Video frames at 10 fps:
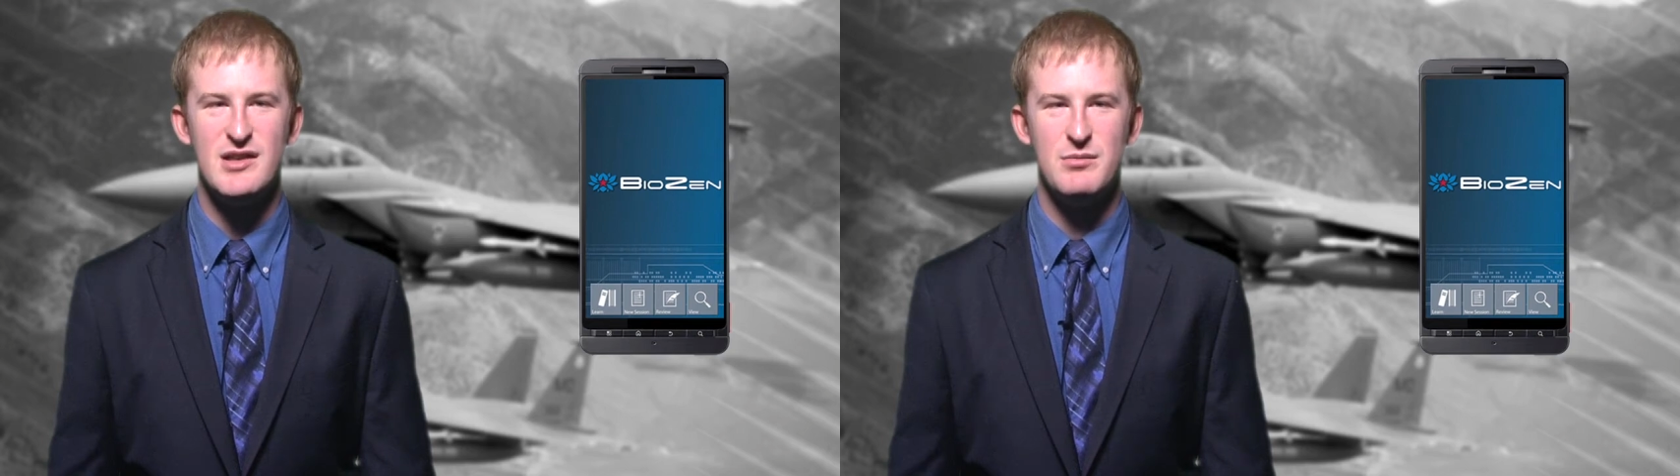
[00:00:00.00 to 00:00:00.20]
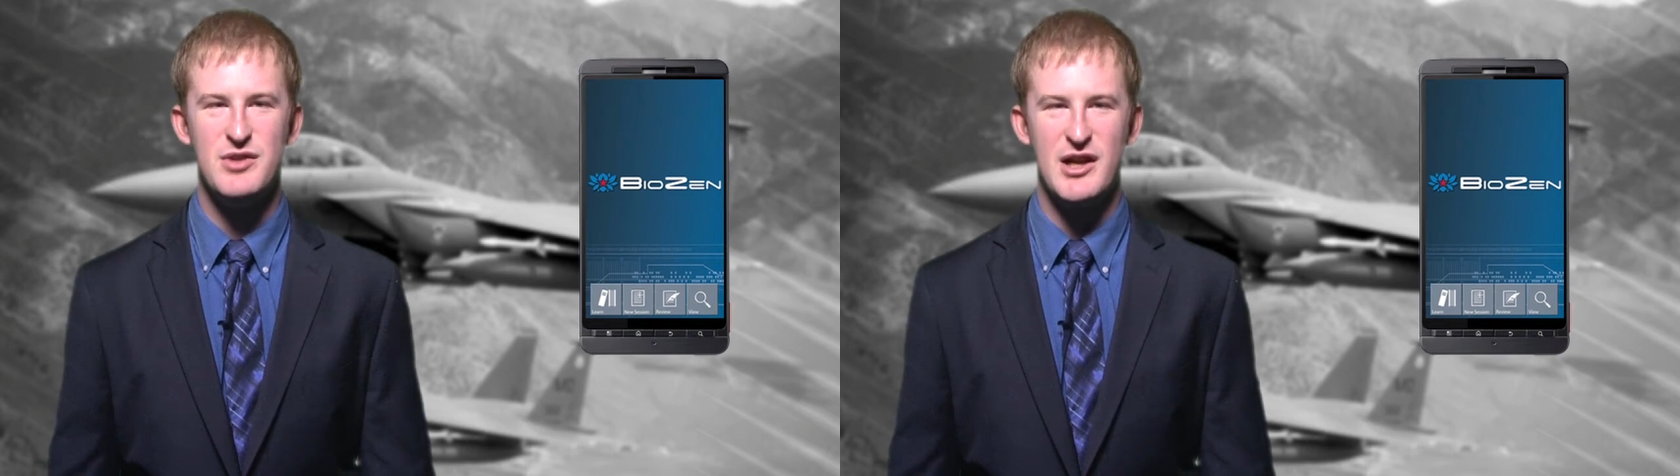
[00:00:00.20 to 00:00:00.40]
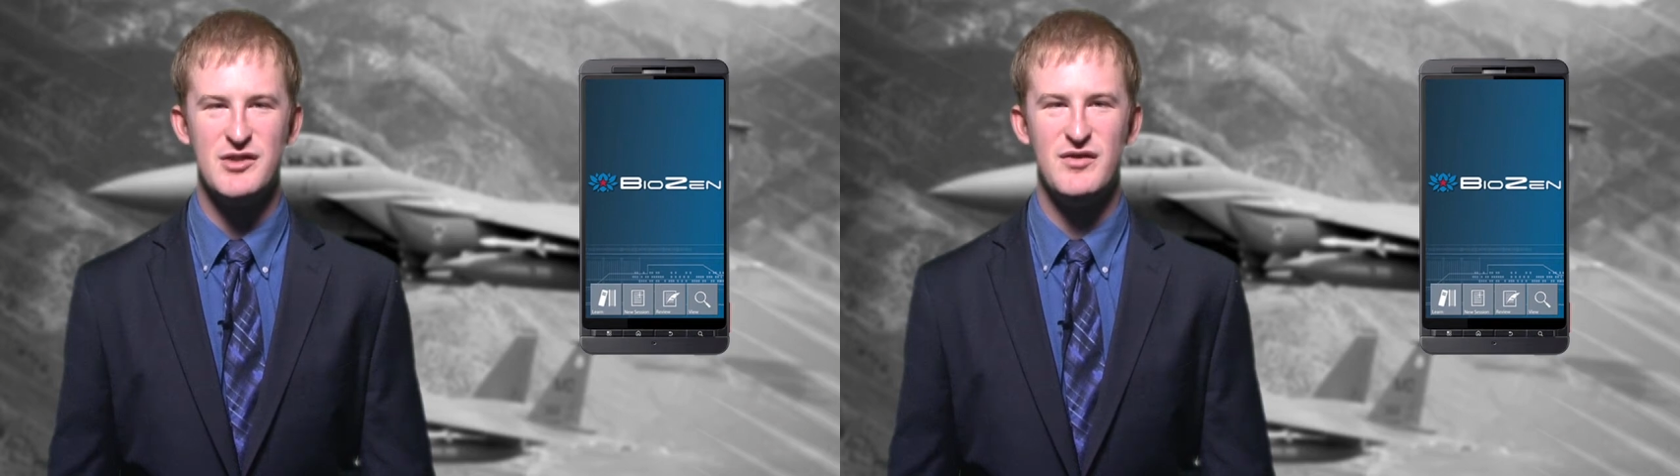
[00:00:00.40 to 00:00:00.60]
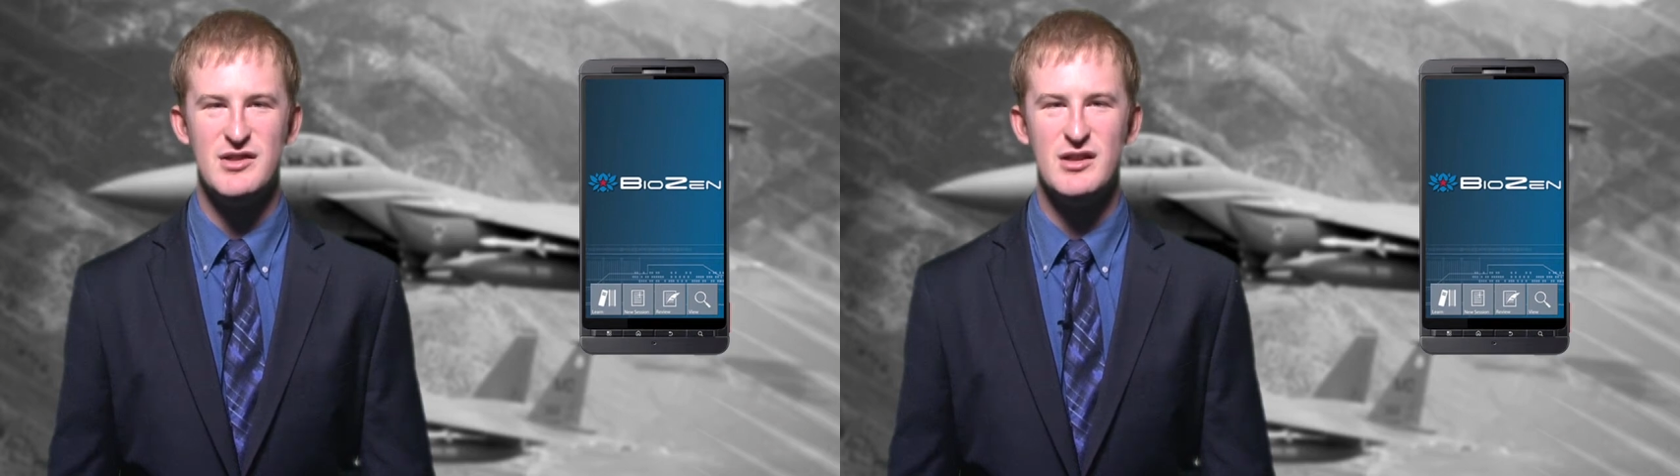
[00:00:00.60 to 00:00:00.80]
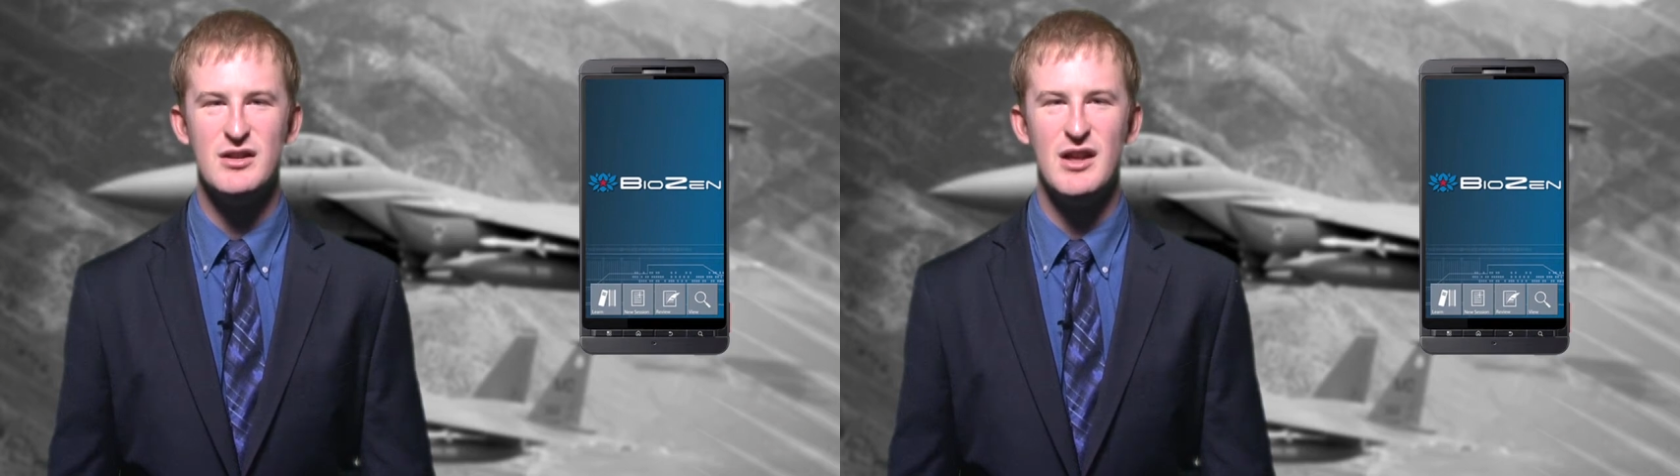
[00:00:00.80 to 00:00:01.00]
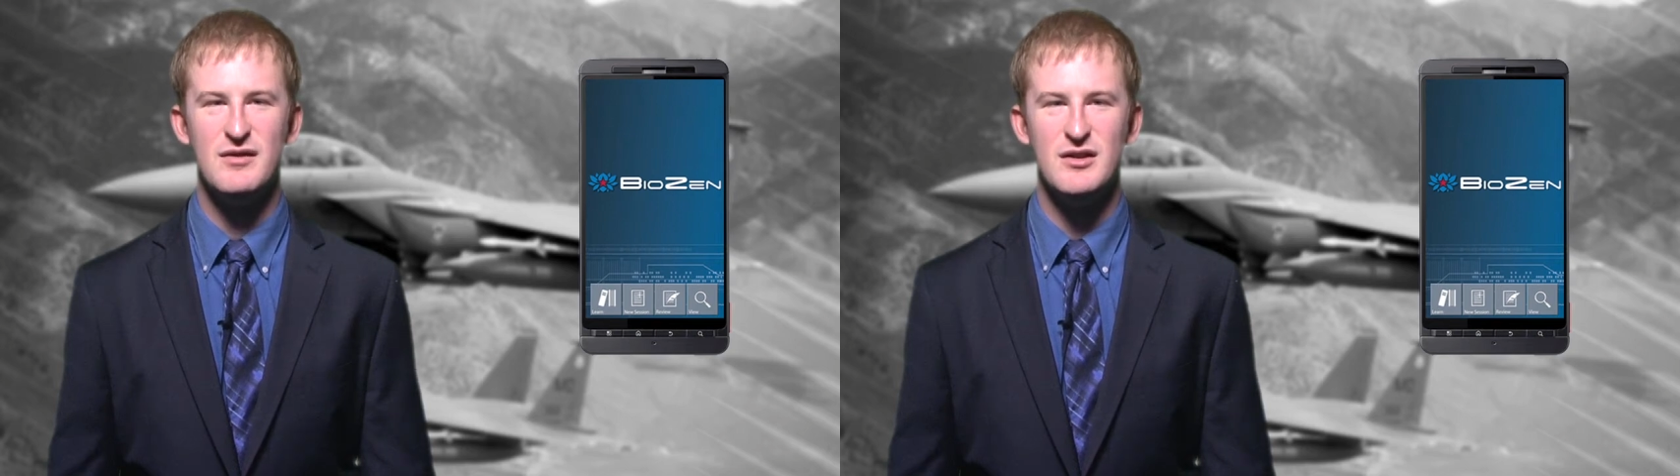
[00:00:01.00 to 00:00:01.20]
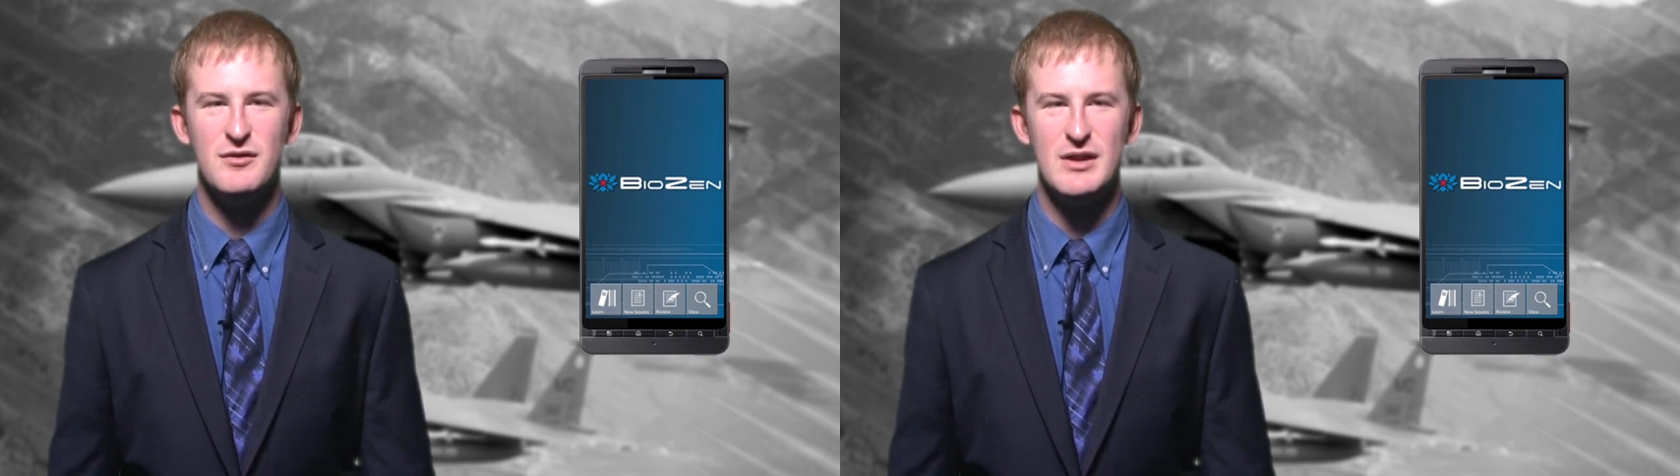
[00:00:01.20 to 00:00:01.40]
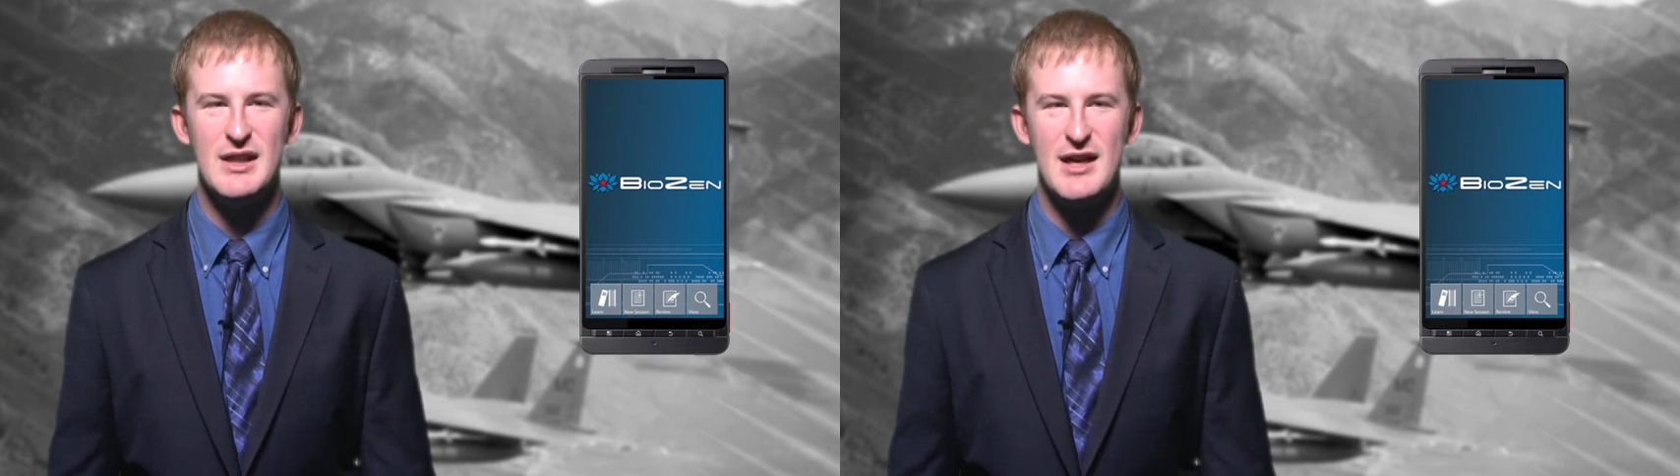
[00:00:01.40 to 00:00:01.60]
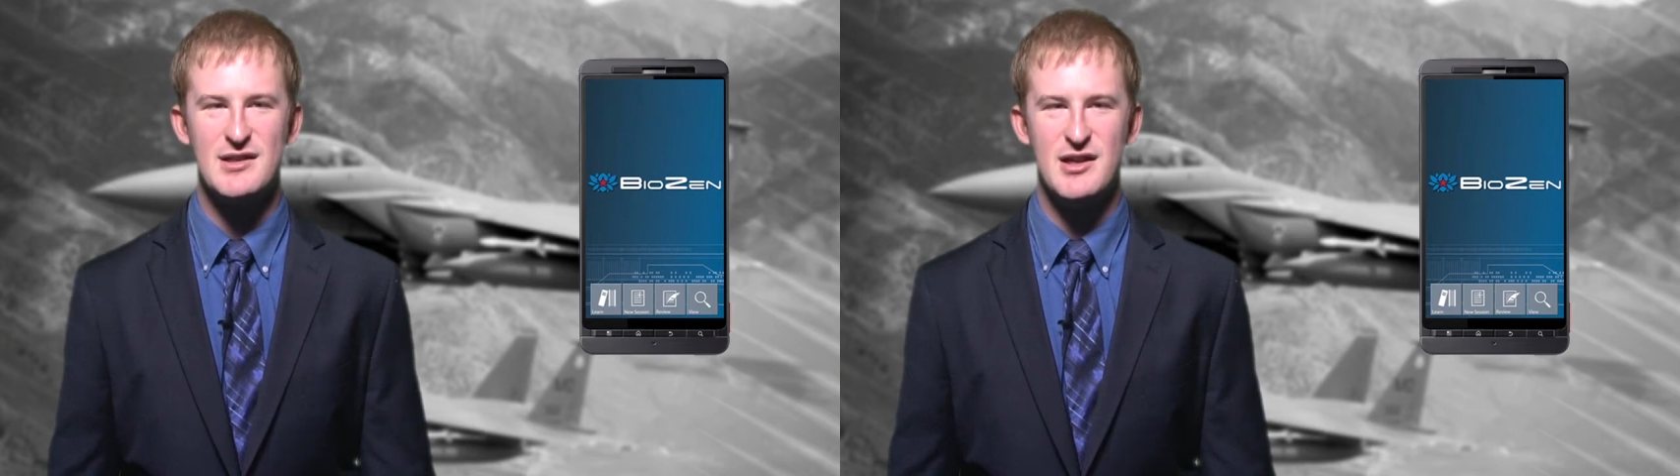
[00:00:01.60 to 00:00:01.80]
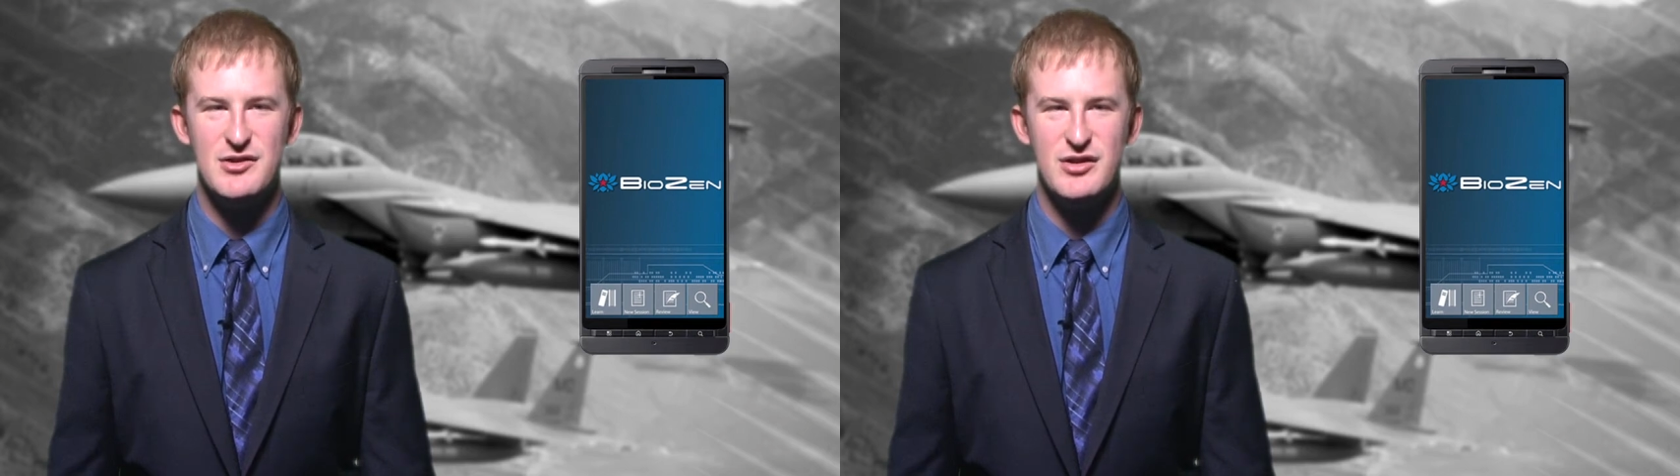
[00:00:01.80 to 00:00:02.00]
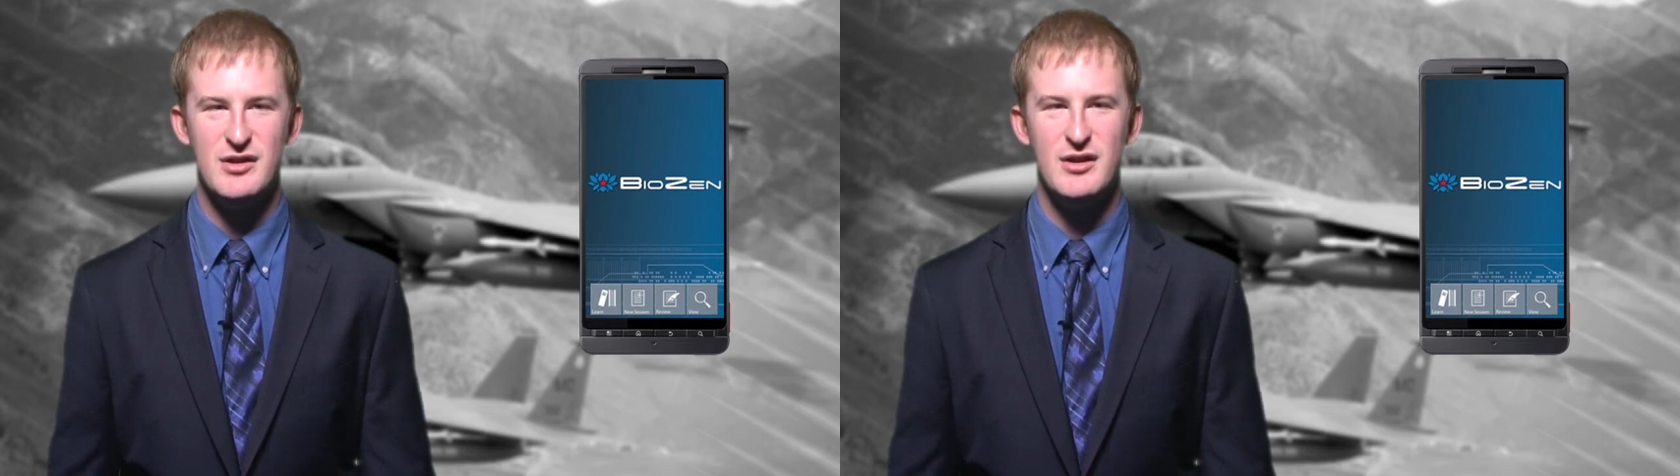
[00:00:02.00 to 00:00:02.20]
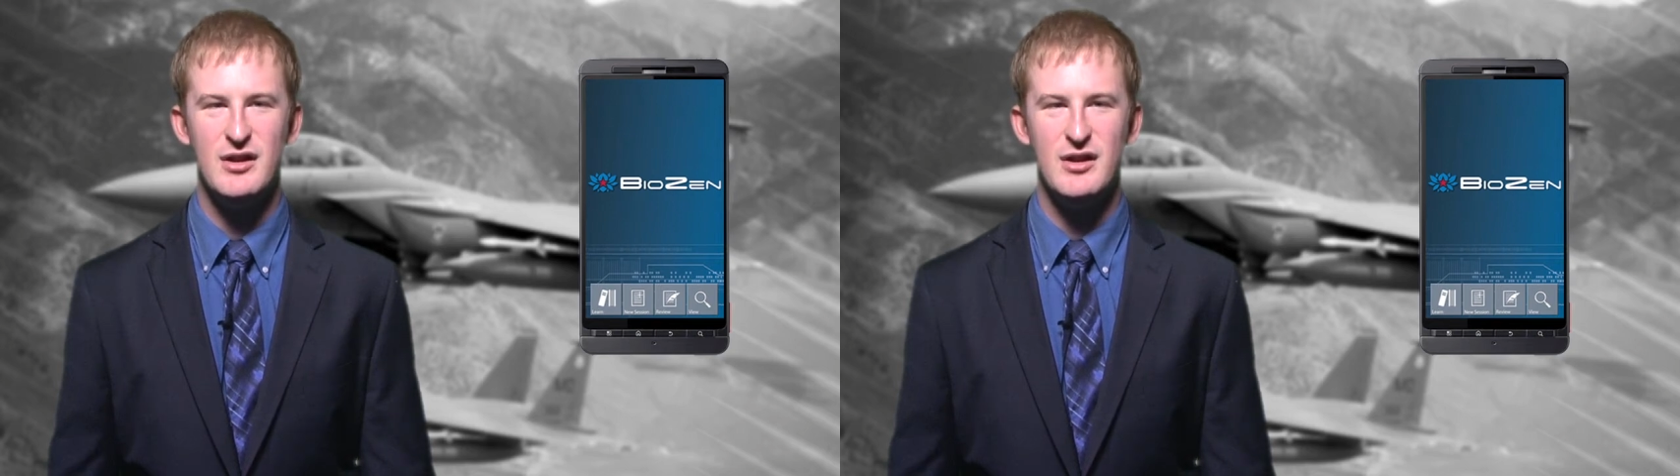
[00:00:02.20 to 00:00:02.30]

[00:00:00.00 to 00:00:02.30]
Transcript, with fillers: subjects' physical level of relaxation.